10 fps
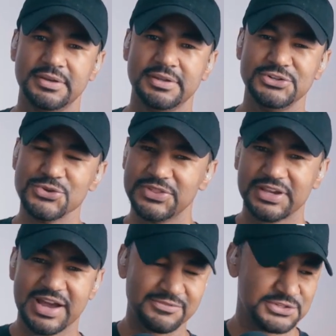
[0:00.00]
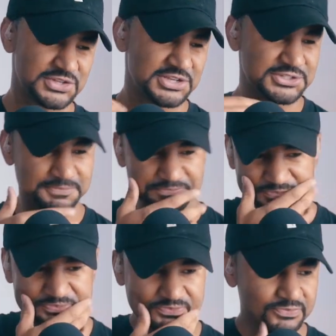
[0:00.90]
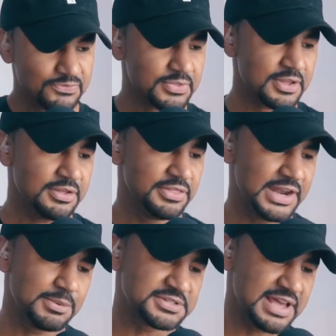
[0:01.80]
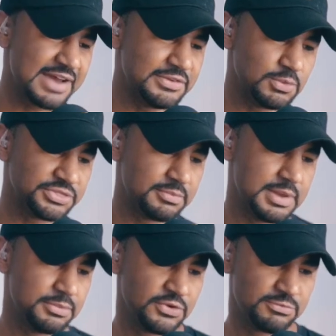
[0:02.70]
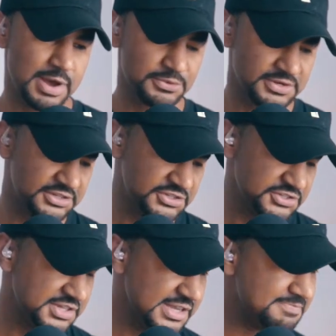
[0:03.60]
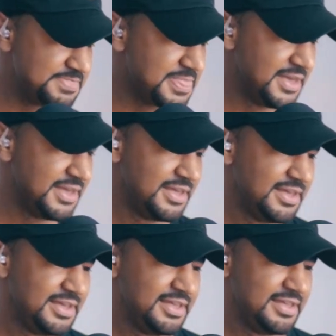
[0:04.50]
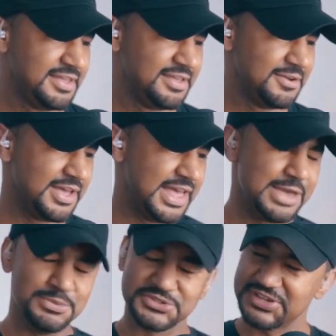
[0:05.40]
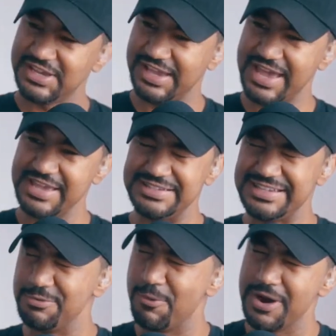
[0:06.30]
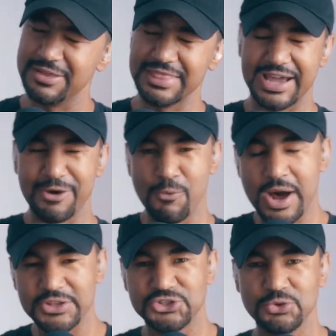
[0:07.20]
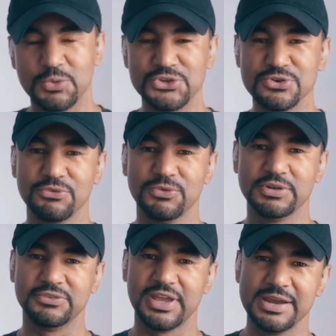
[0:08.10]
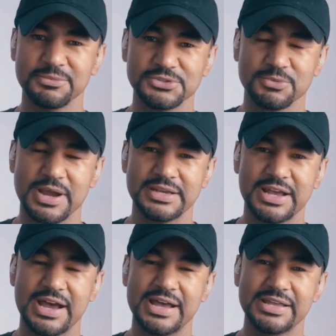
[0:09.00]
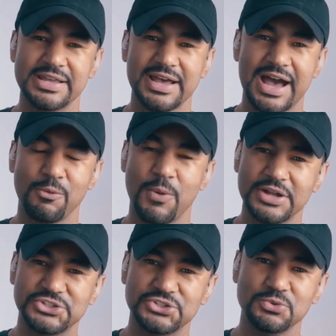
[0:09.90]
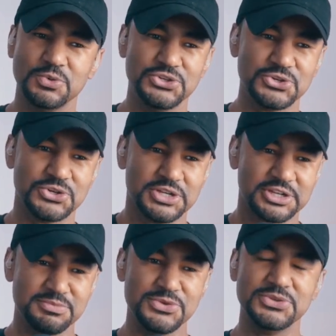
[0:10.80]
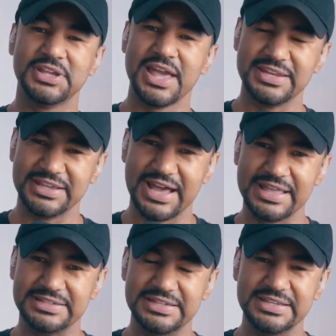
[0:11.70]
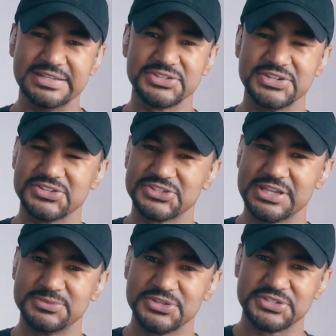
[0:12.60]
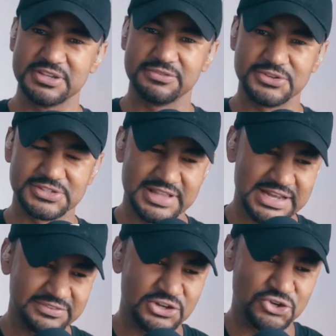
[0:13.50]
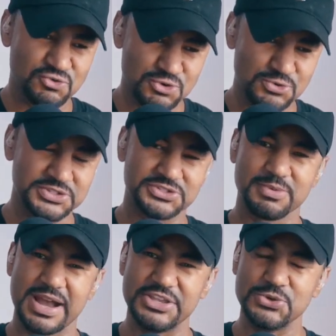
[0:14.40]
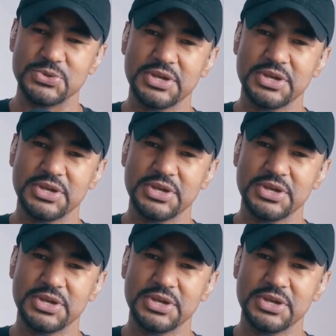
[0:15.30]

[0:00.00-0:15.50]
During that conversation that I was having with a member of my production team, he was saying, hey, D1, like I watch you when you're in front of cameras, right? I watch you when you're communicating ideas, and it seems as if there's a lot of congruence, right? You